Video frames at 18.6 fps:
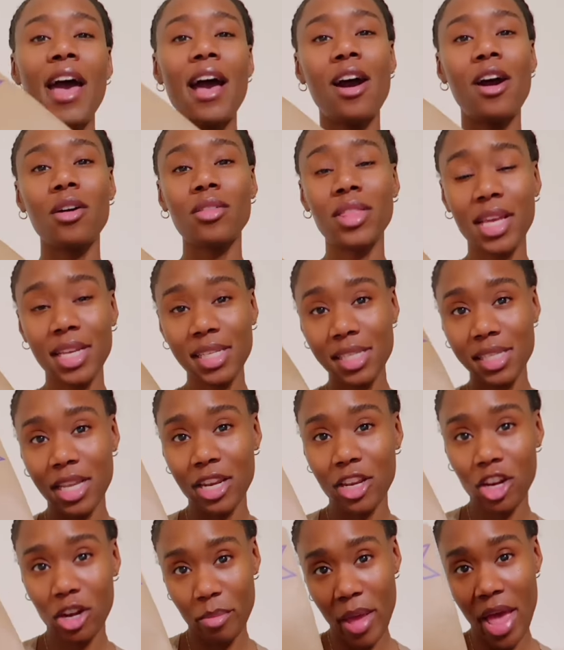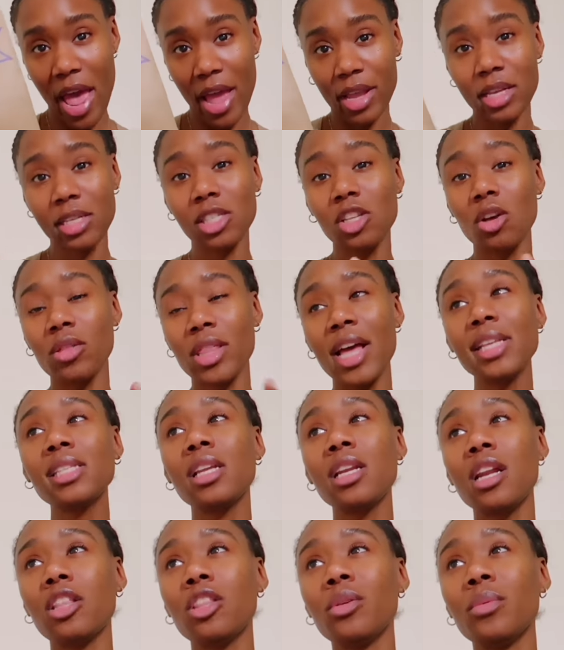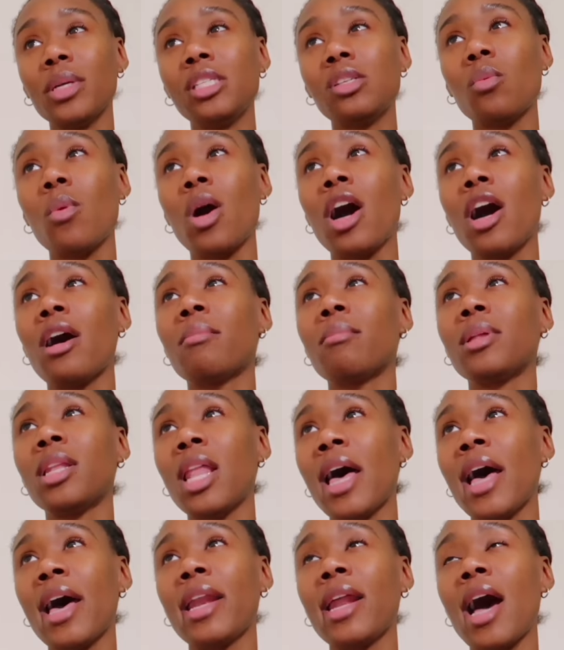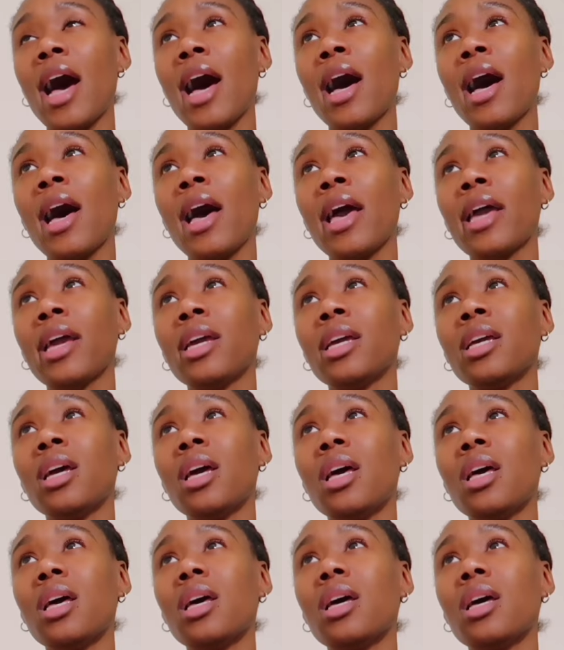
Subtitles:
how they send your packet. So that's another reason why I'm glad I